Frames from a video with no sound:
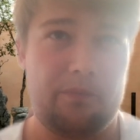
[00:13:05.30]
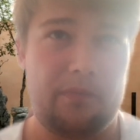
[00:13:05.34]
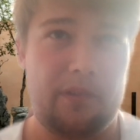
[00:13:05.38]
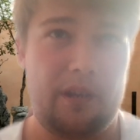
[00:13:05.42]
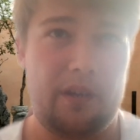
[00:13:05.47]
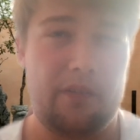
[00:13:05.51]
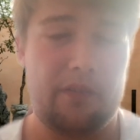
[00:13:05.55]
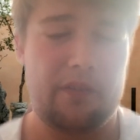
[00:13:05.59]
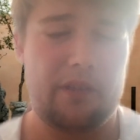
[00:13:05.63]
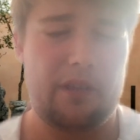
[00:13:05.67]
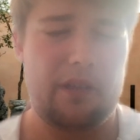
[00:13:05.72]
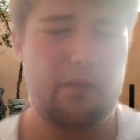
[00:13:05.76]

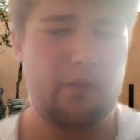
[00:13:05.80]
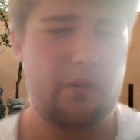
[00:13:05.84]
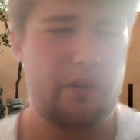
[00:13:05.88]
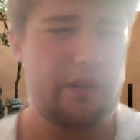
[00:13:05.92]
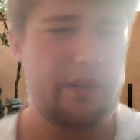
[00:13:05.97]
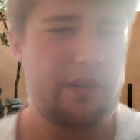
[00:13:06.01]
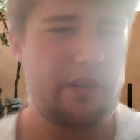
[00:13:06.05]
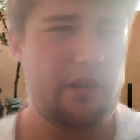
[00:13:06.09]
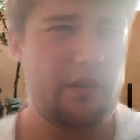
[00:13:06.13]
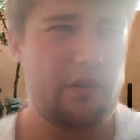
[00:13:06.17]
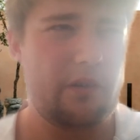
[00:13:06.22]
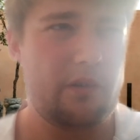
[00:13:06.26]
after they've
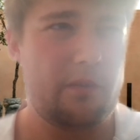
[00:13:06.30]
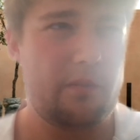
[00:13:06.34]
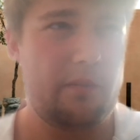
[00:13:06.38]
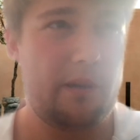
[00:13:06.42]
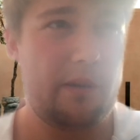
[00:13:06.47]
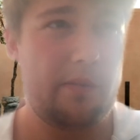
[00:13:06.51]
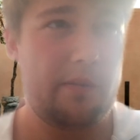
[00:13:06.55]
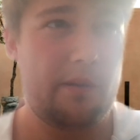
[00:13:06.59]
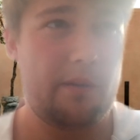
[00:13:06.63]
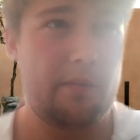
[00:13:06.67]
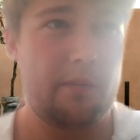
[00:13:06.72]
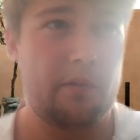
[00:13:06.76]
Reece Nelson,
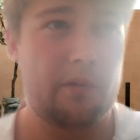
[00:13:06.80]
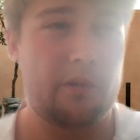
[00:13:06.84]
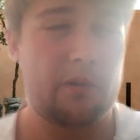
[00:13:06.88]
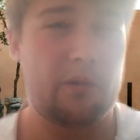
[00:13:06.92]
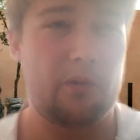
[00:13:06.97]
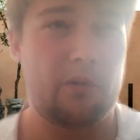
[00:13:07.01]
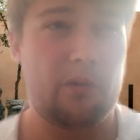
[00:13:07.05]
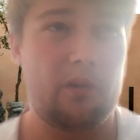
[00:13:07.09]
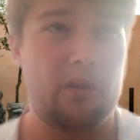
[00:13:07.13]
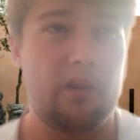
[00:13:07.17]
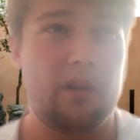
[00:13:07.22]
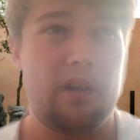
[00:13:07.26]
maybe, I'm not
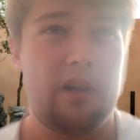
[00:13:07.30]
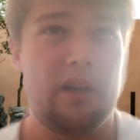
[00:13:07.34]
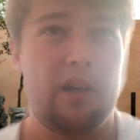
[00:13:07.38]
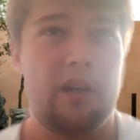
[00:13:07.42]
sure.